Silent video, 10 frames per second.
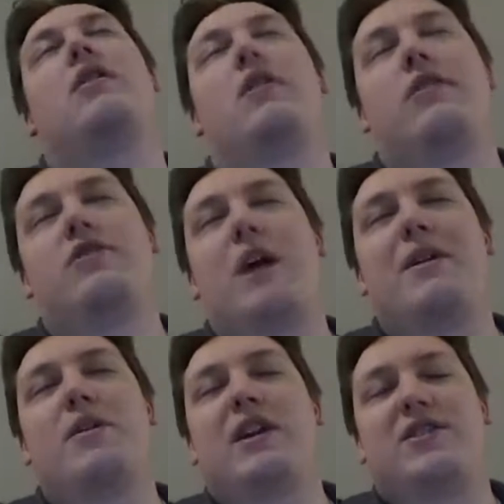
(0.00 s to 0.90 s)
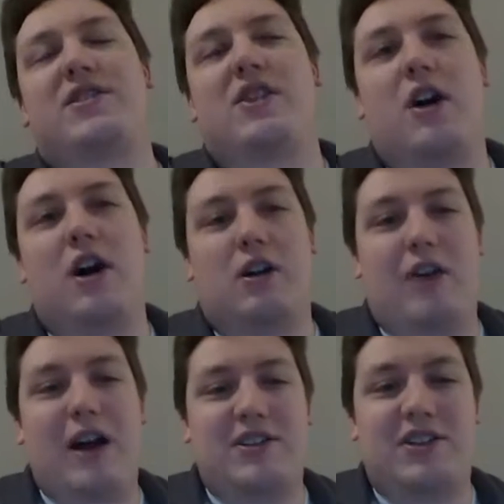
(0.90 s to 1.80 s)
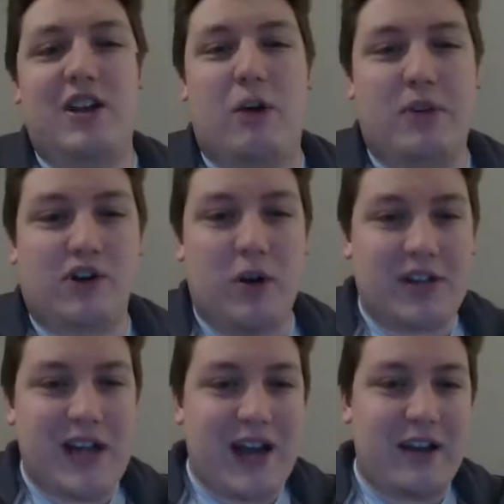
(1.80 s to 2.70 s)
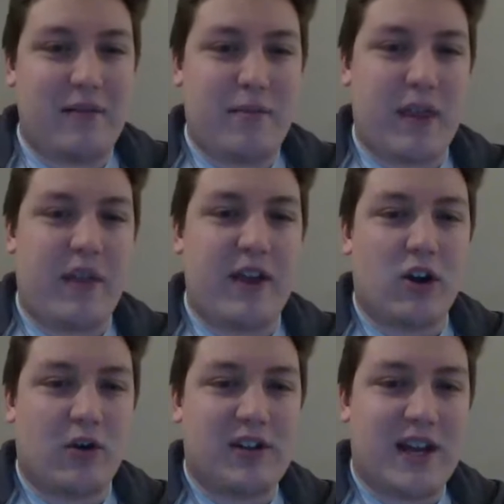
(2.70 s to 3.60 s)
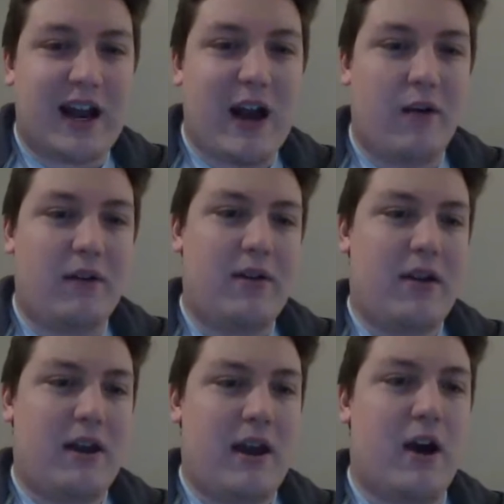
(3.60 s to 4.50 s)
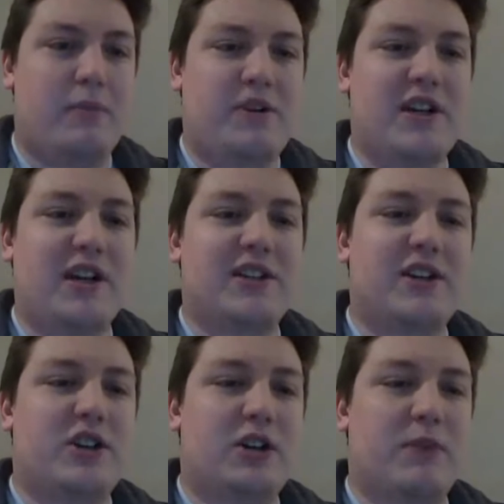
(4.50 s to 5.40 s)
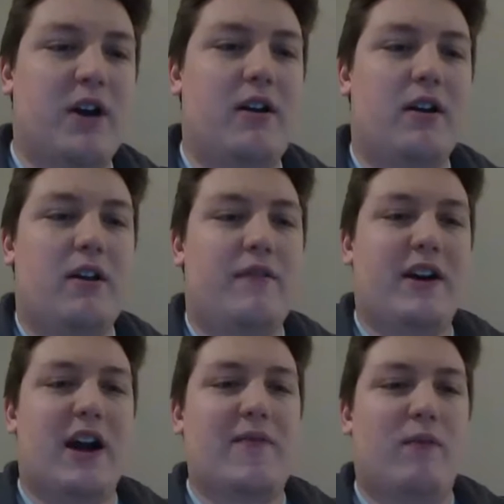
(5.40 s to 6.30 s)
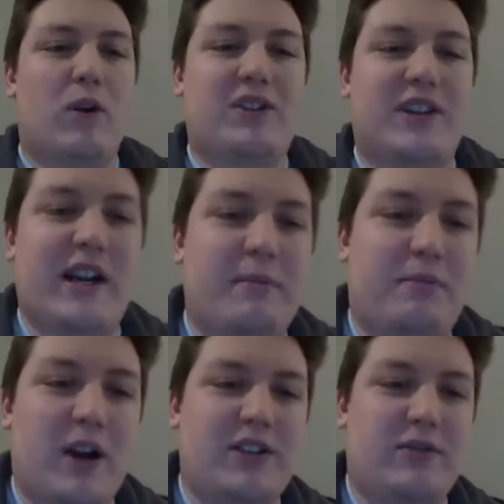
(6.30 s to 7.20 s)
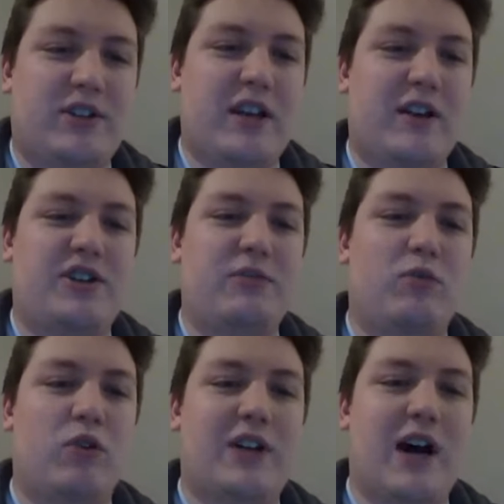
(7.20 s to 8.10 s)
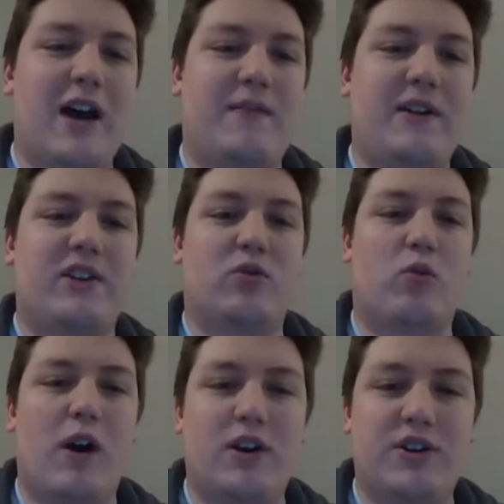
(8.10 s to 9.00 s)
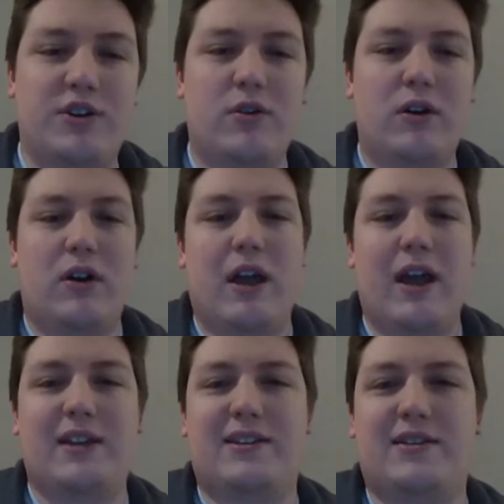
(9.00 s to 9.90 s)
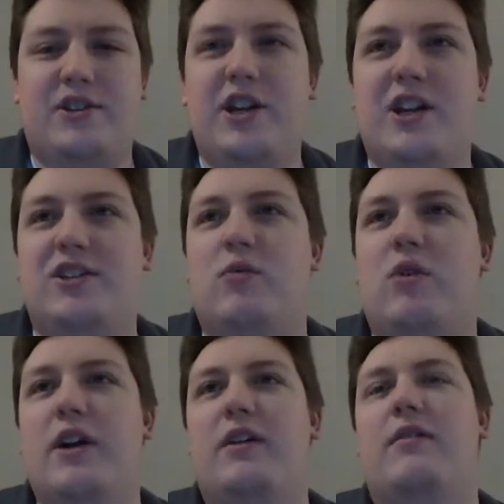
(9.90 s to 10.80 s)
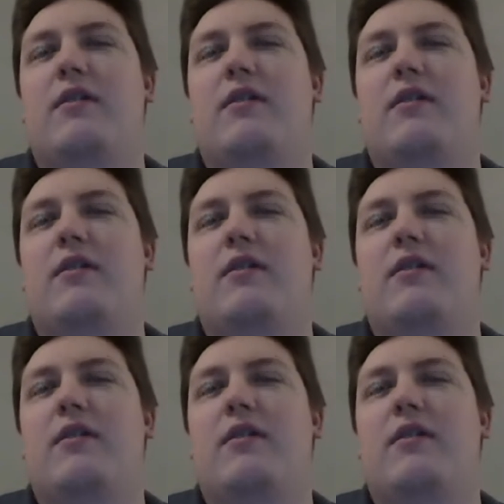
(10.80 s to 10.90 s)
Domino gets Colossus to help her go attack it, and they go and take it out. She gets injured, but they kind of once again embrace saying she won't die if he doesn't want her to, as she doesn't want to